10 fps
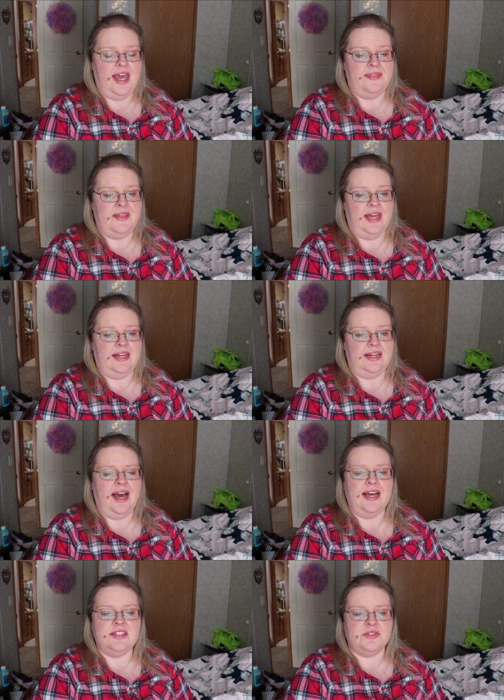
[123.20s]
and then in
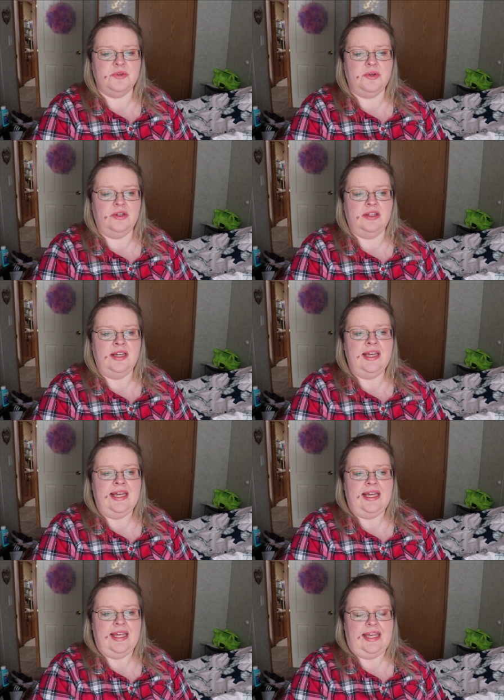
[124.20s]
high school,
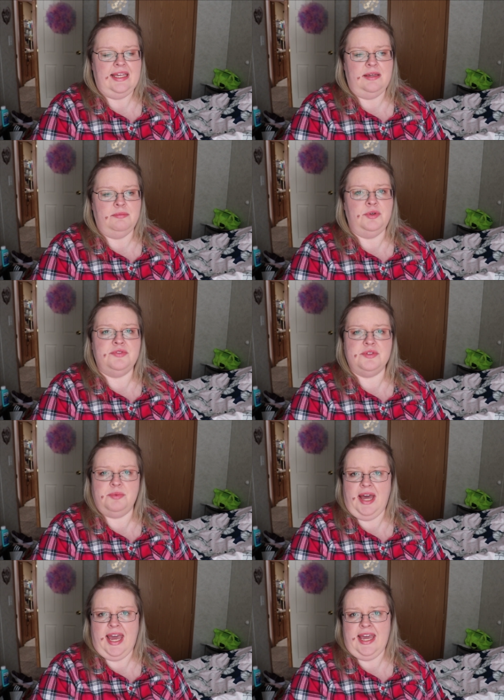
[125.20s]
he moved
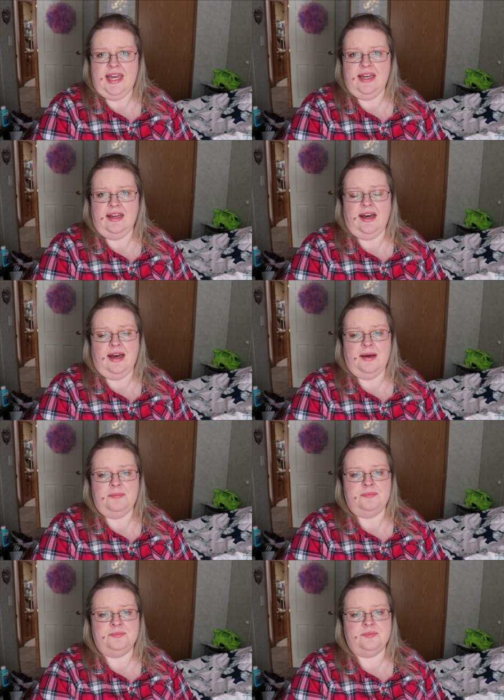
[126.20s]
away,
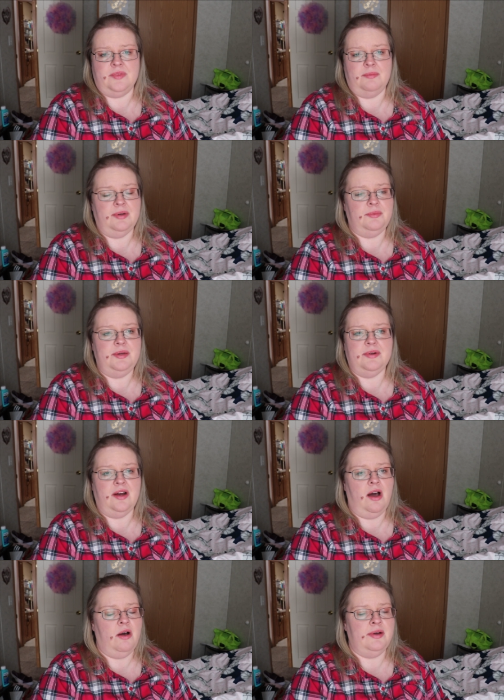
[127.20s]
um, but we
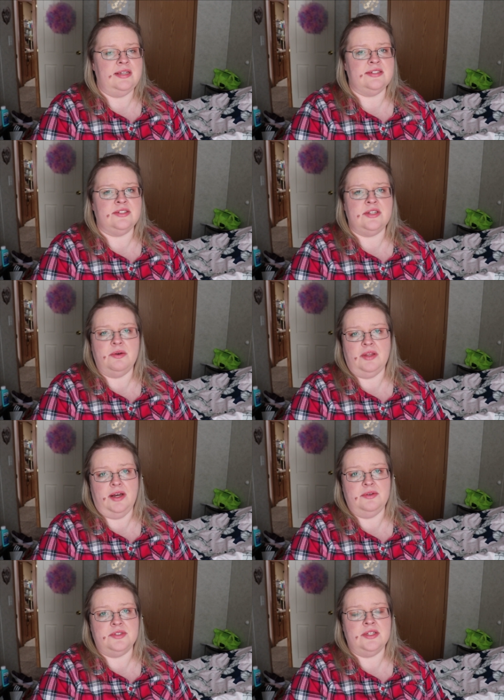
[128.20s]
were always so
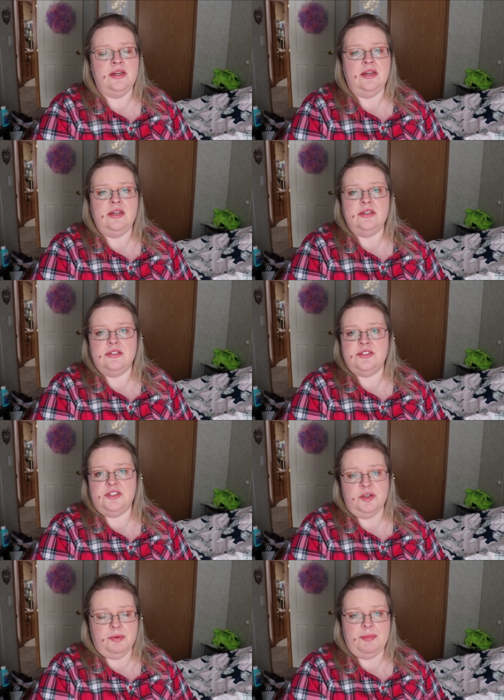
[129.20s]
close,
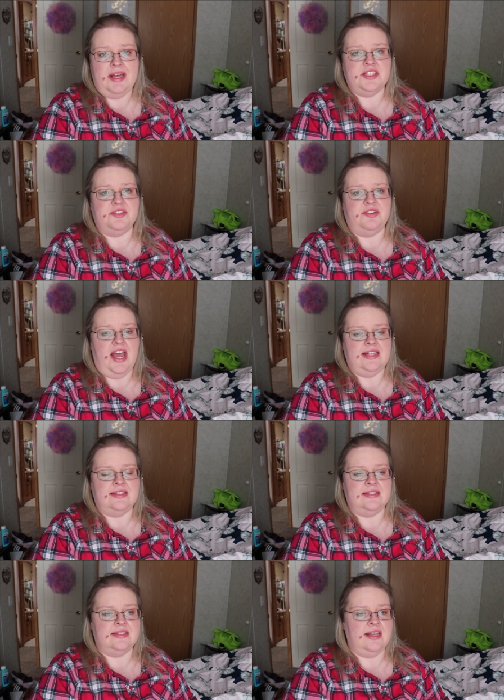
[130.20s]
super best
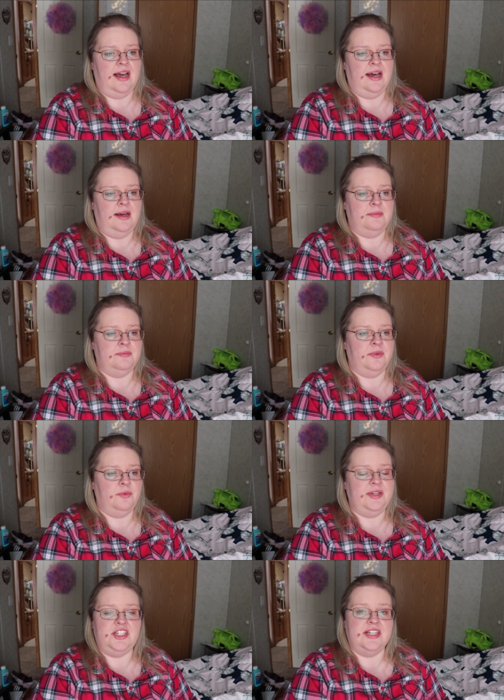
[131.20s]
friends. Um,
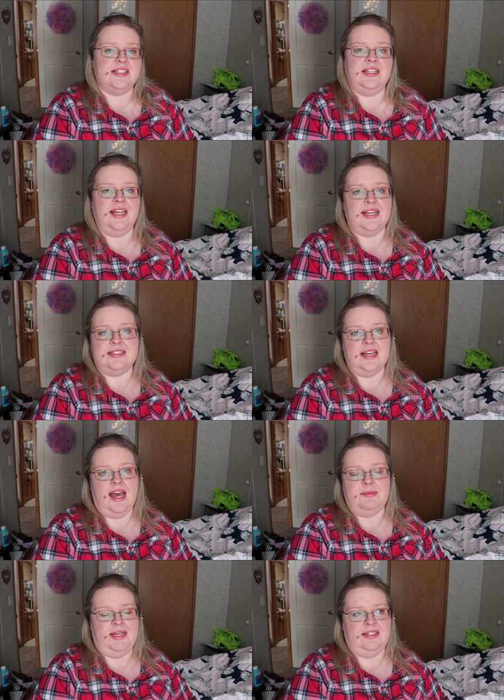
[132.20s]
we just clicked.
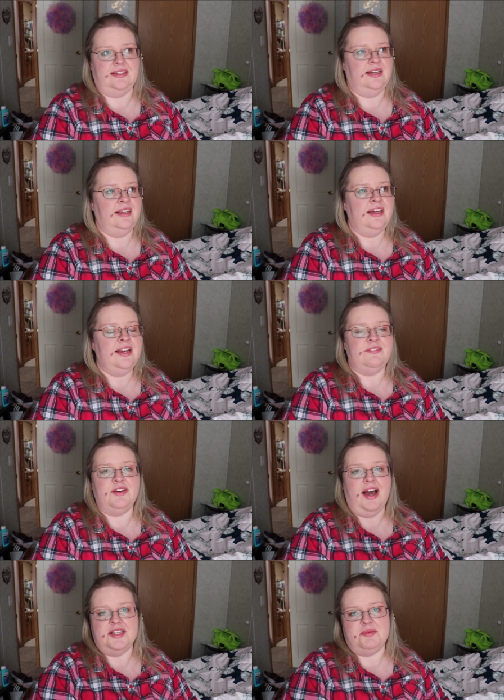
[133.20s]
I mean, if
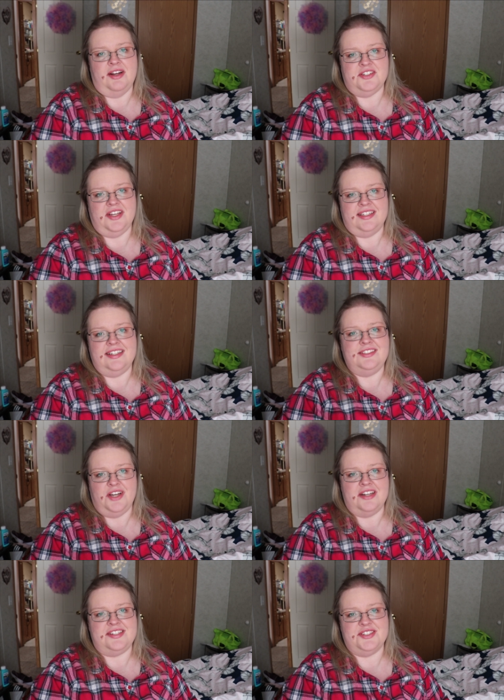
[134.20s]
you guys watch like
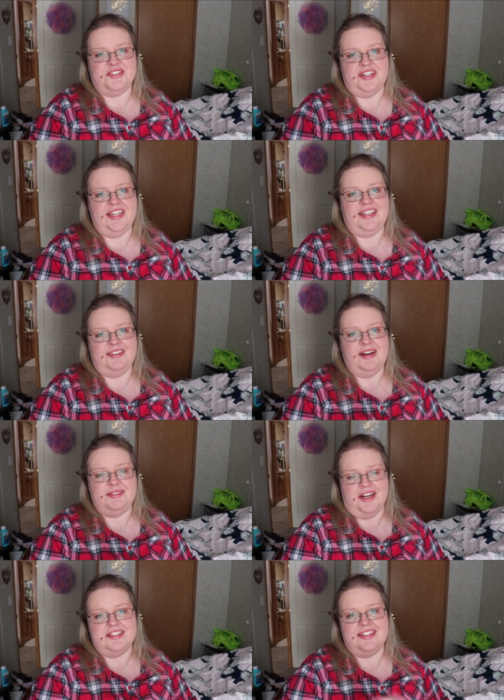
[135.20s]
Dawson's Creek, you know,
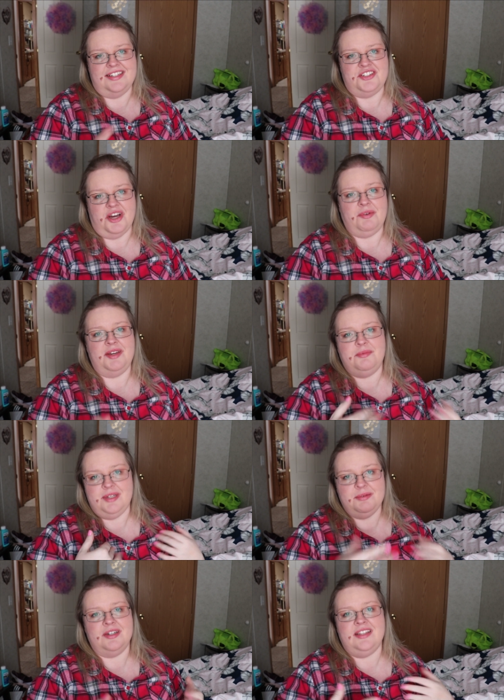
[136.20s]
Dawson and Joey,
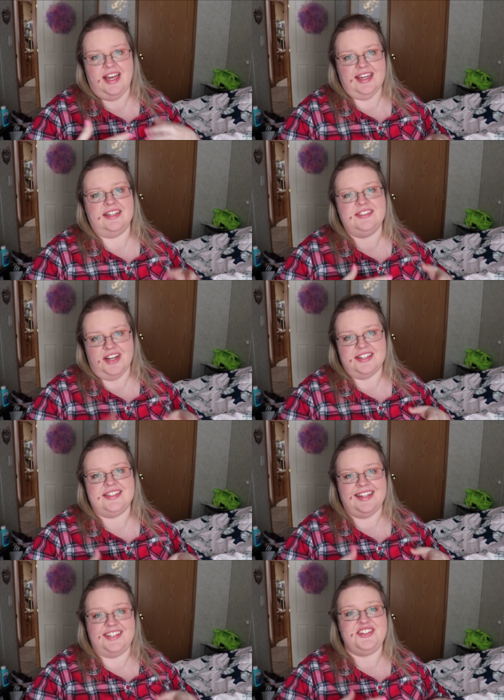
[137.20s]
we were like
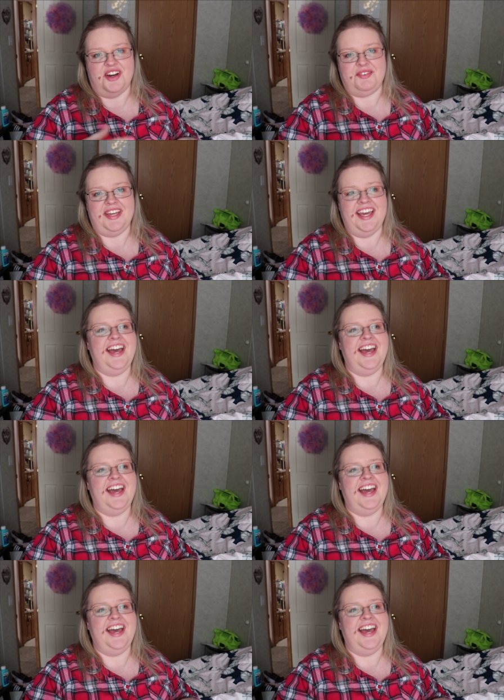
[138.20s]
Dawson and Joey.